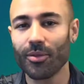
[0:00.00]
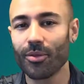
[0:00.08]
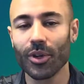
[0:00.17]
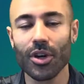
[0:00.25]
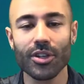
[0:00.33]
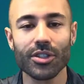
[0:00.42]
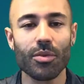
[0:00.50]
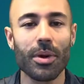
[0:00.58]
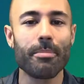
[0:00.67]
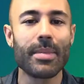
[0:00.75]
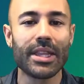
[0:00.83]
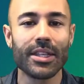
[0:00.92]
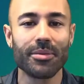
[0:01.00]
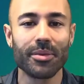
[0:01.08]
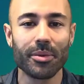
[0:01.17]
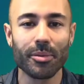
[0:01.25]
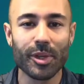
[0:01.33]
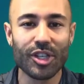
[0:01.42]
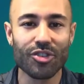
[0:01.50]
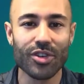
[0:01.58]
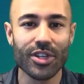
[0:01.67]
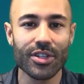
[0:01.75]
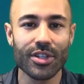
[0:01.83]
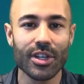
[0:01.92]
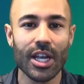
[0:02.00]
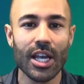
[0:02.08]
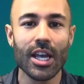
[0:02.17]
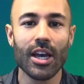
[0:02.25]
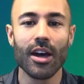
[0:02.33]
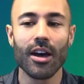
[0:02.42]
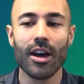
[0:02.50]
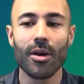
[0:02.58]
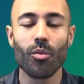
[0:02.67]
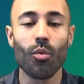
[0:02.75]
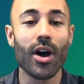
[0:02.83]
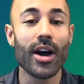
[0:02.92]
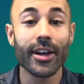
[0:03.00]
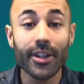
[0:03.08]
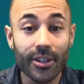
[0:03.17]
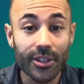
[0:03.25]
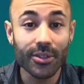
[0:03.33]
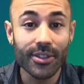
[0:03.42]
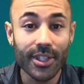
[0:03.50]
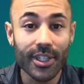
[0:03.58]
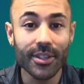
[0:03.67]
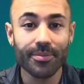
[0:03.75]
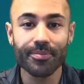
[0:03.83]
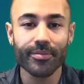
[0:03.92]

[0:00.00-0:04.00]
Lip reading: regards to what method of administration, why you're using it,